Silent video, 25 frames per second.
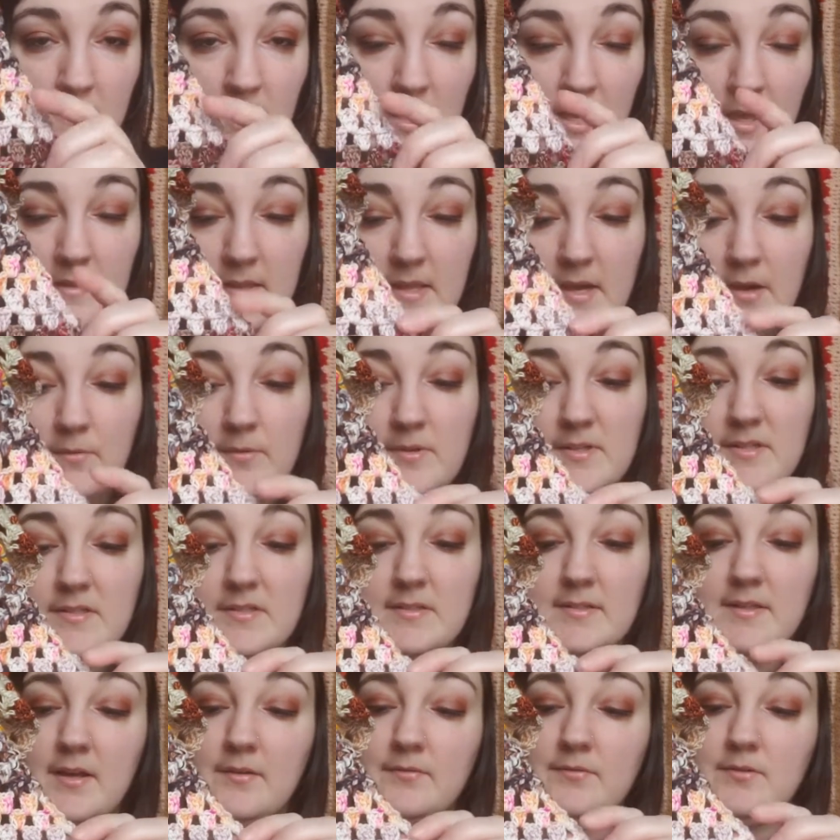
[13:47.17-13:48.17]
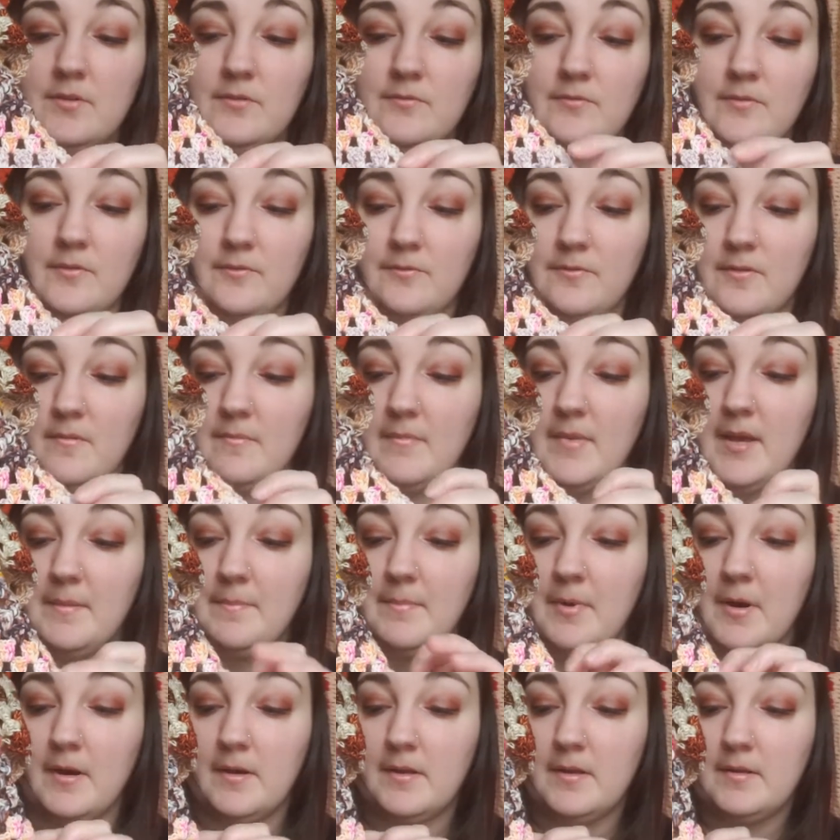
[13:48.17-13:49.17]
And that was left over from my
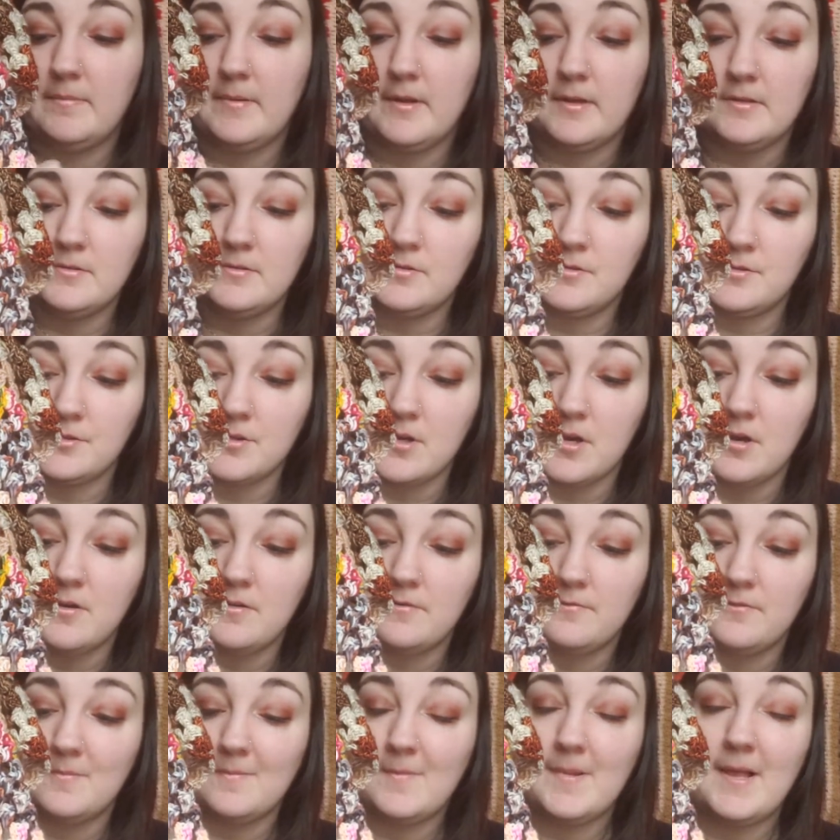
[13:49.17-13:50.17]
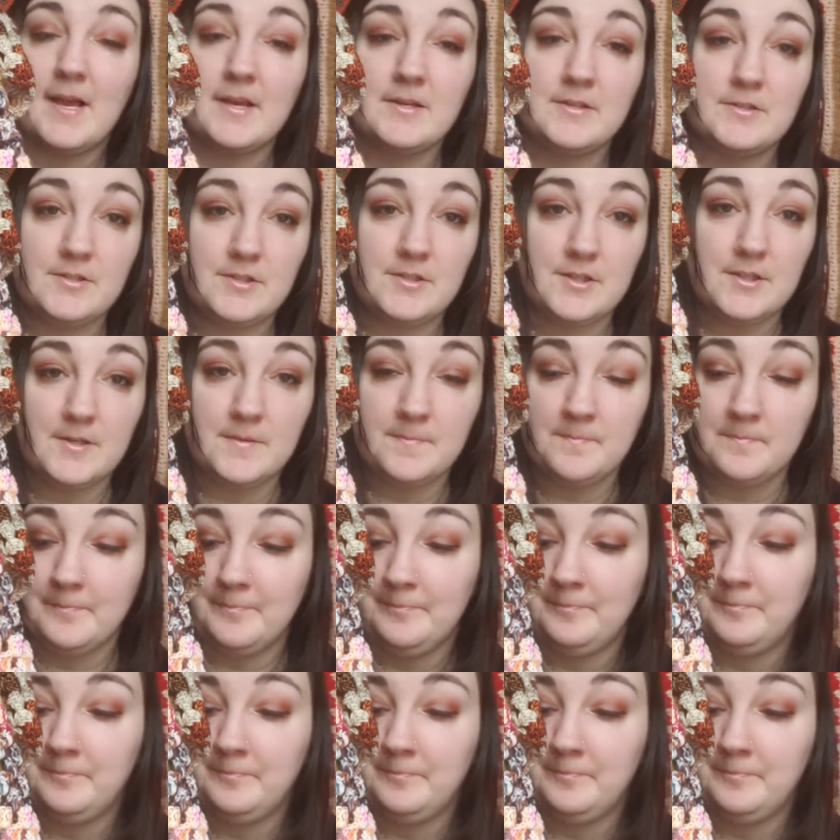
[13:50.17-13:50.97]
Party Punch shawl from last year